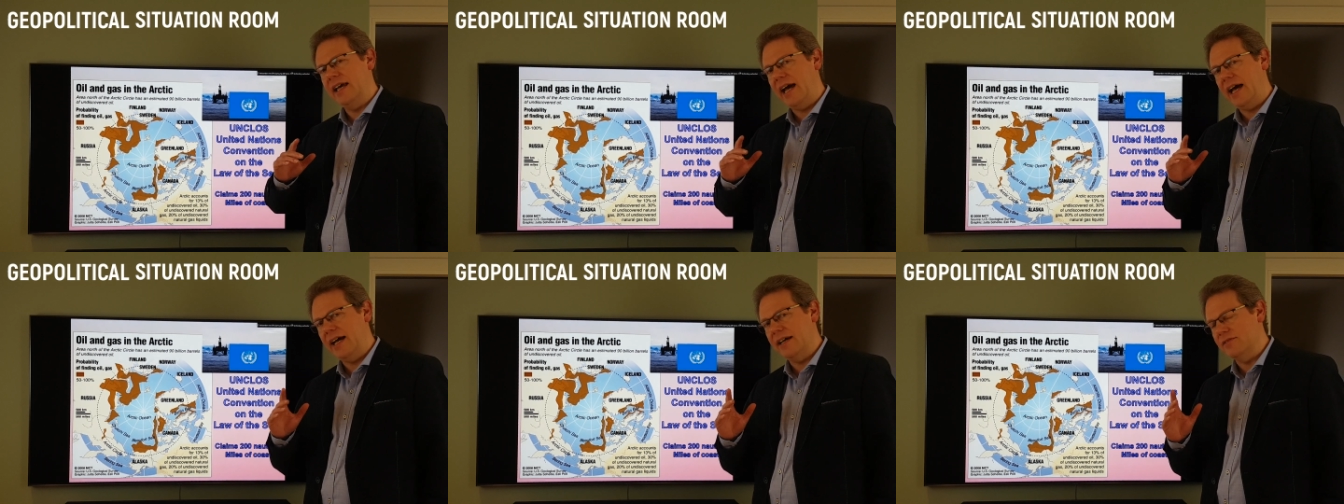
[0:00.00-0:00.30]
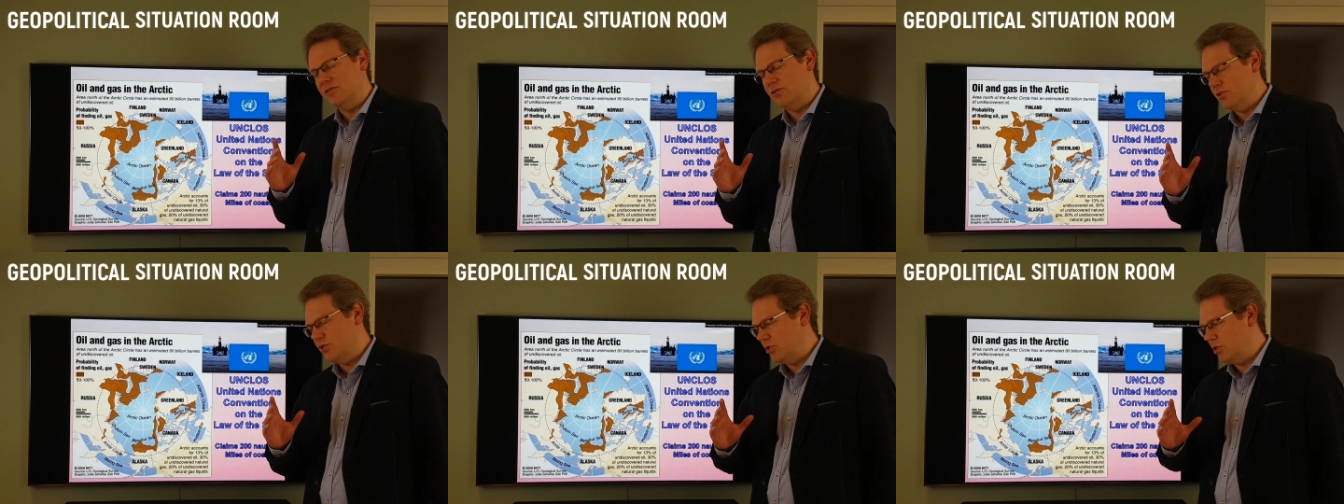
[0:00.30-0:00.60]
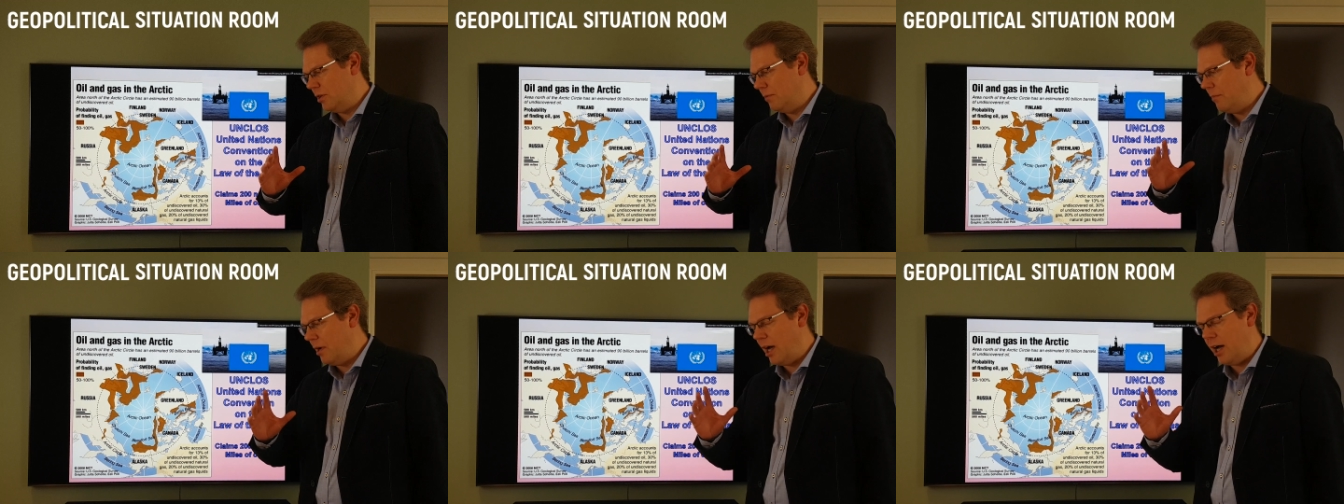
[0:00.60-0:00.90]
can
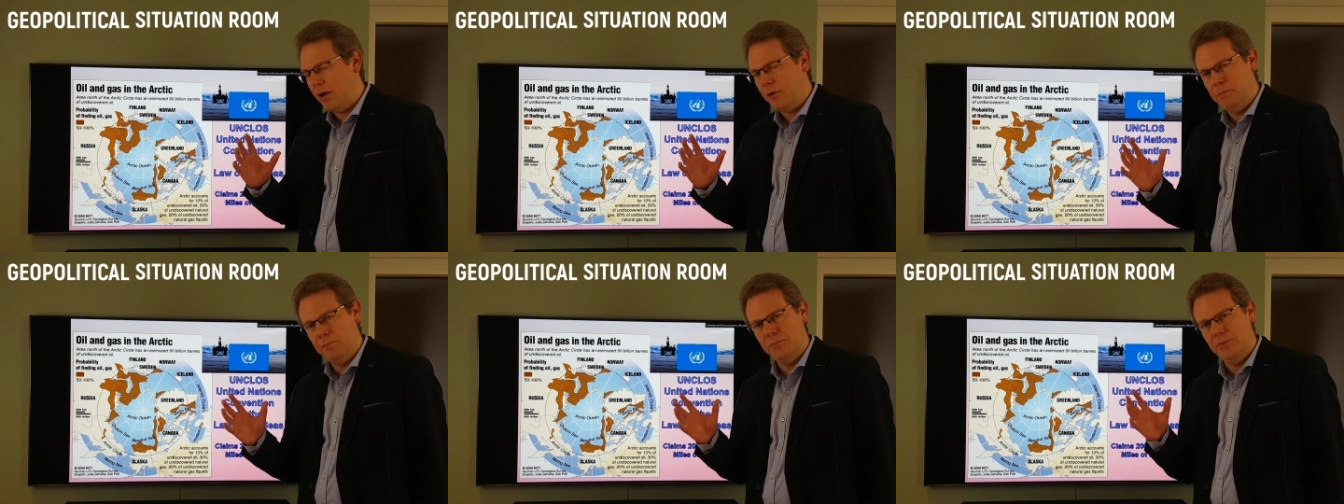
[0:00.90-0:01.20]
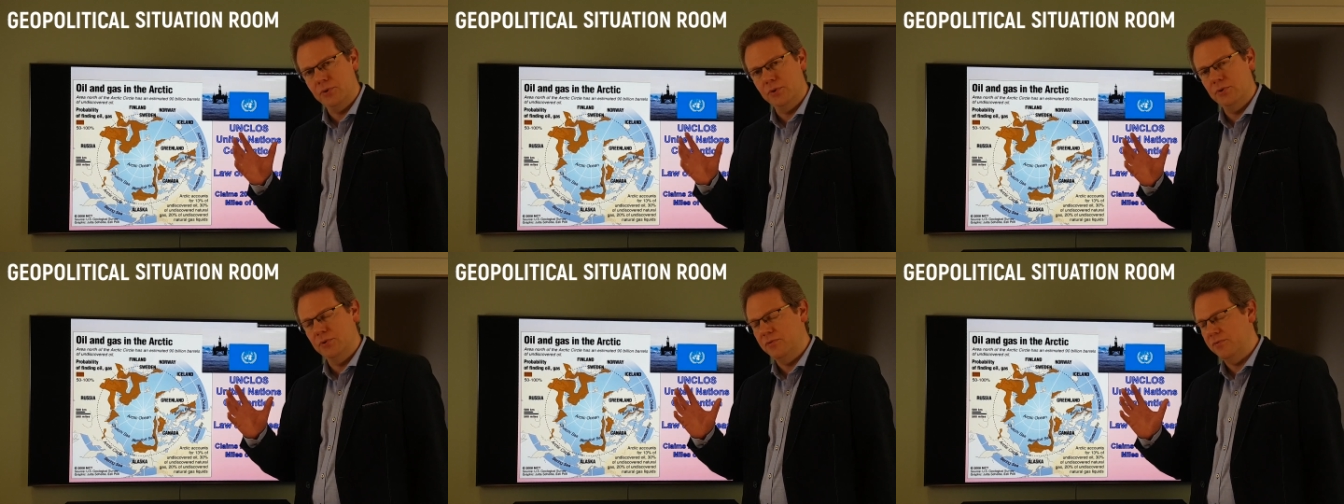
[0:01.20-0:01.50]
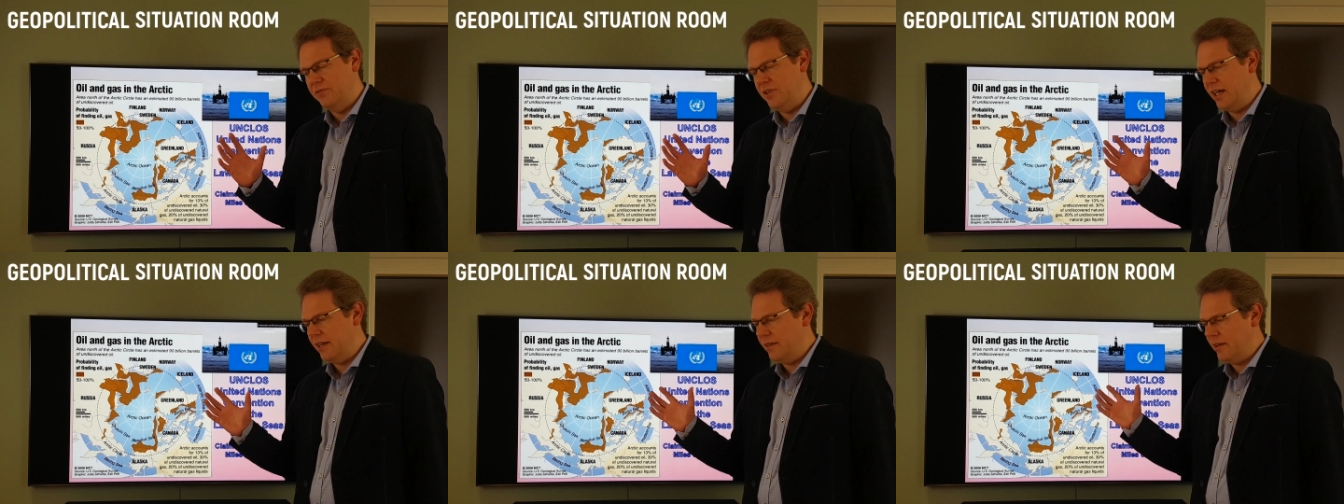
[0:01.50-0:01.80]
somehow
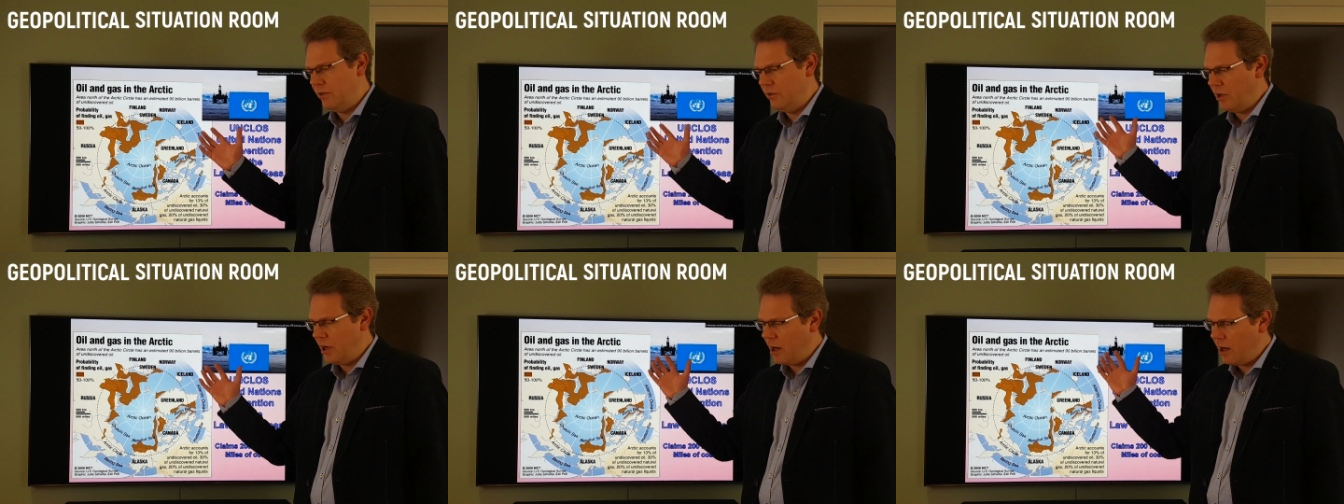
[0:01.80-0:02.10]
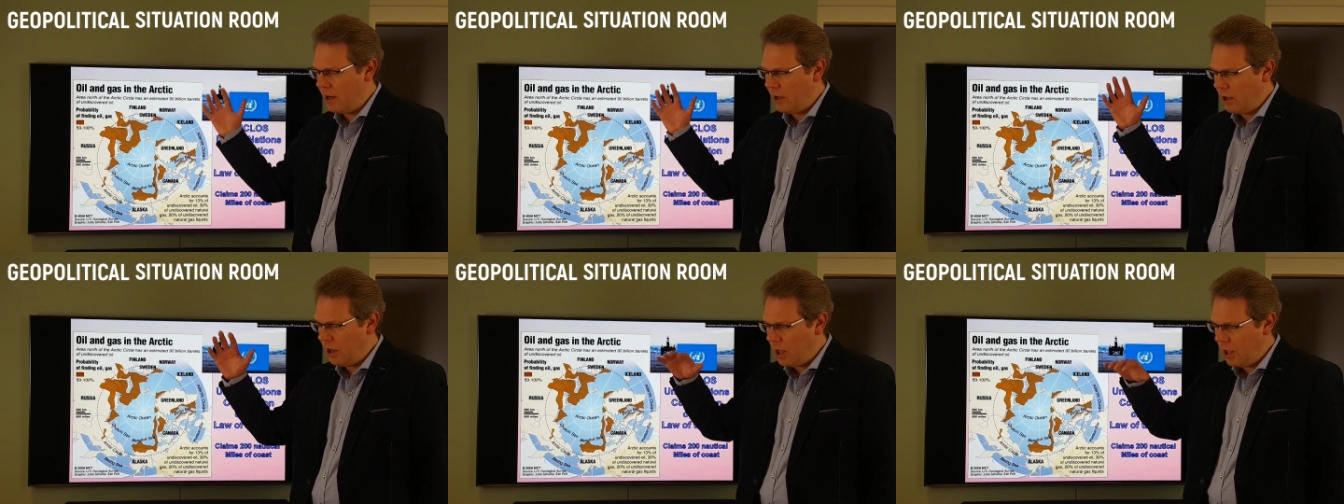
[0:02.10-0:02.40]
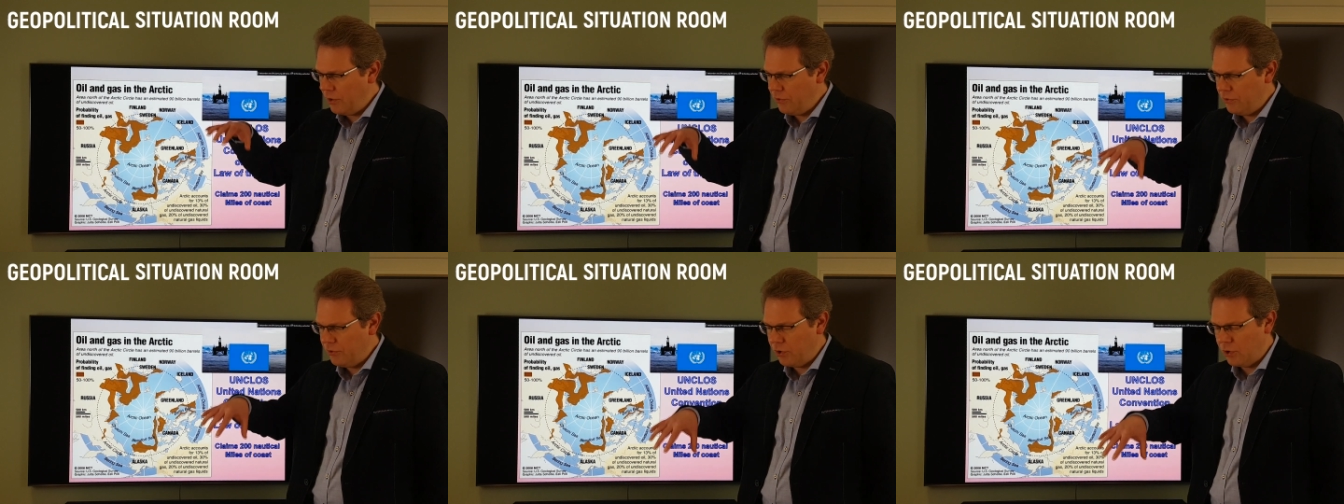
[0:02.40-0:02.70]
prove that there are
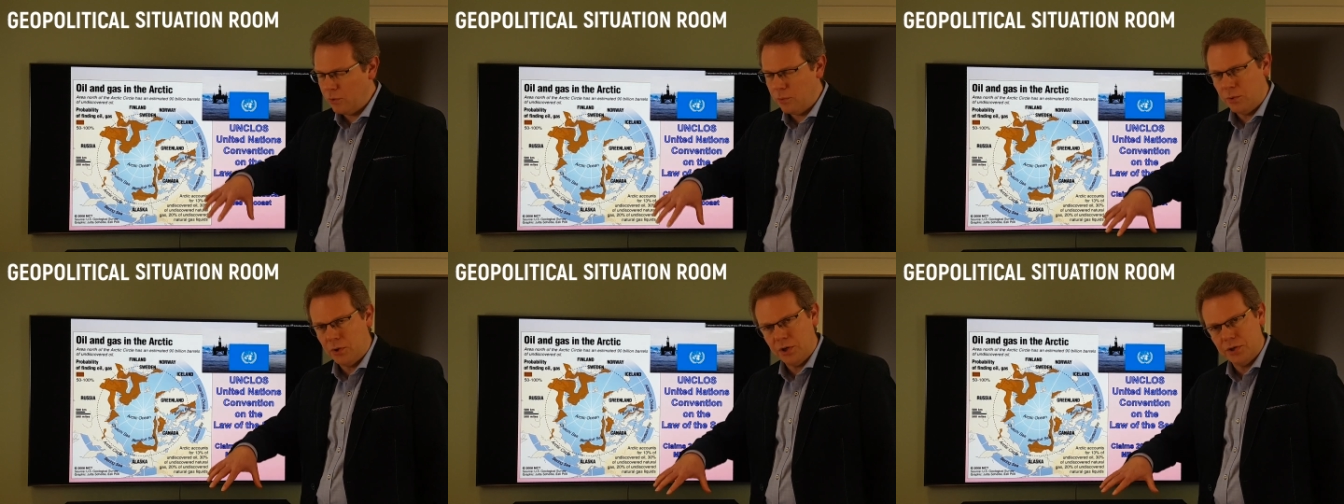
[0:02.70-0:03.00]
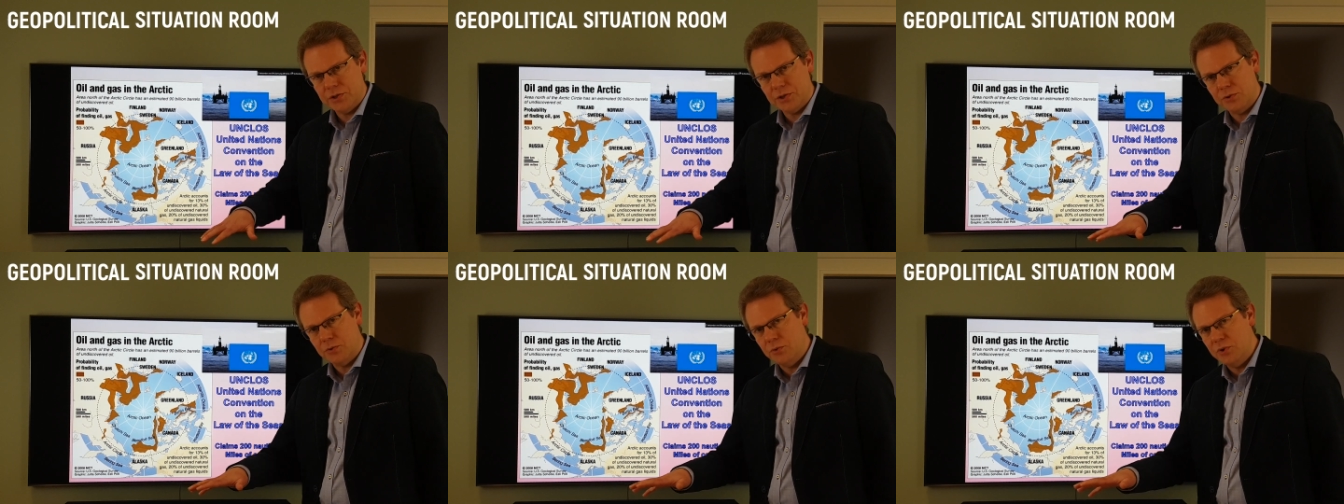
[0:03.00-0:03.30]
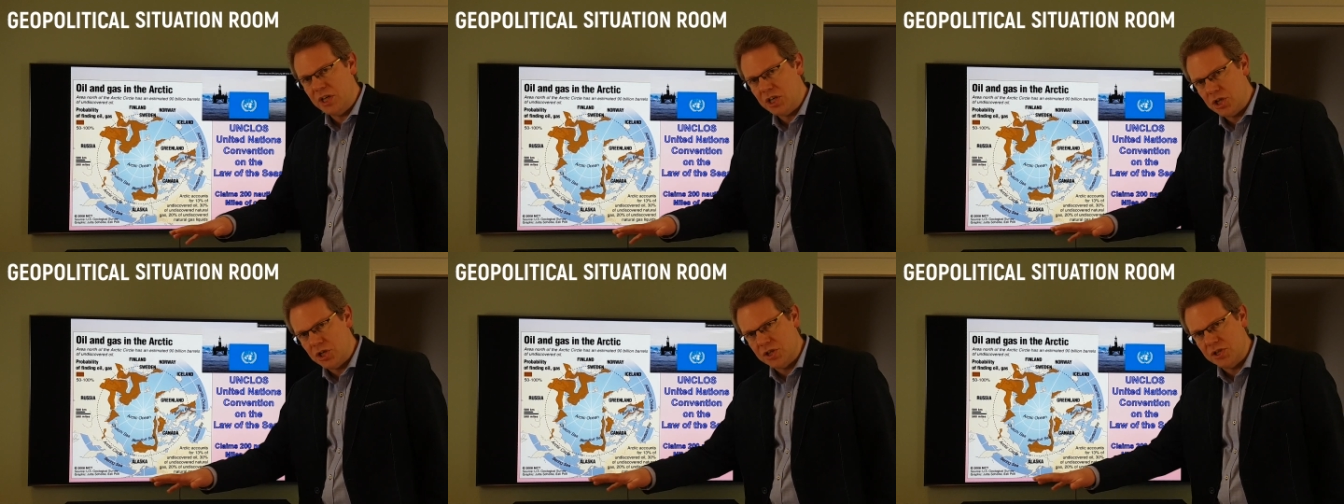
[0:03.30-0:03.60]
underwater
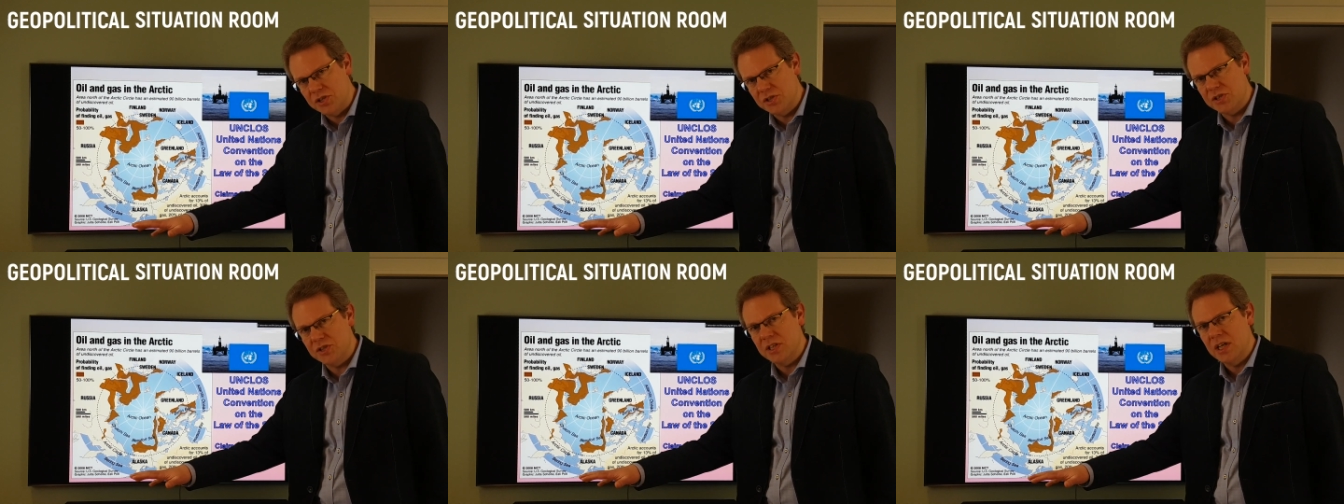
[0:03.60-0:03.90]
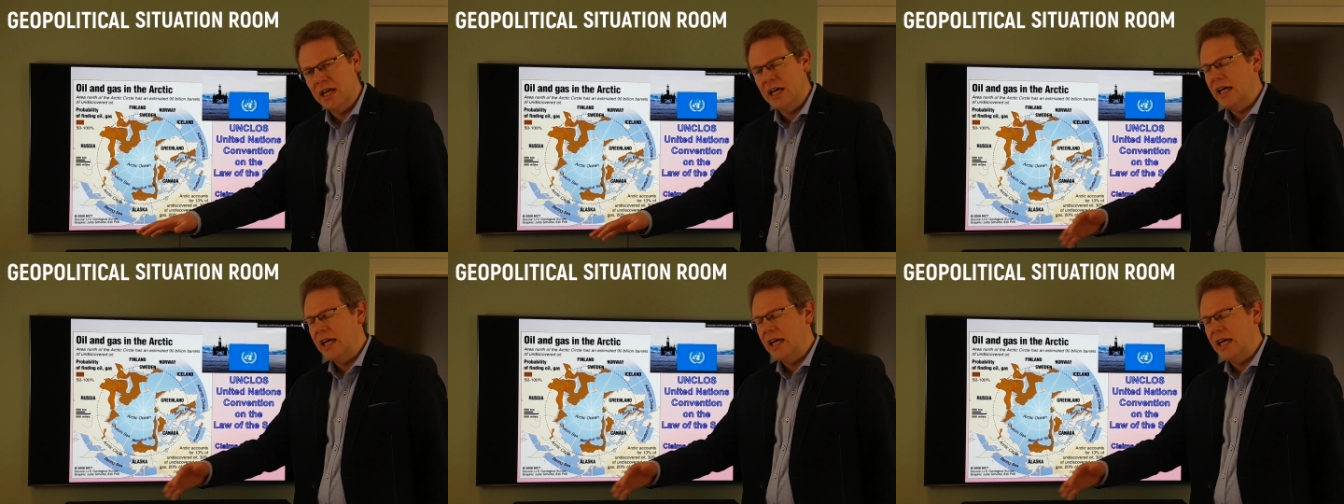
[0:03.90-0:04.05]
ridges,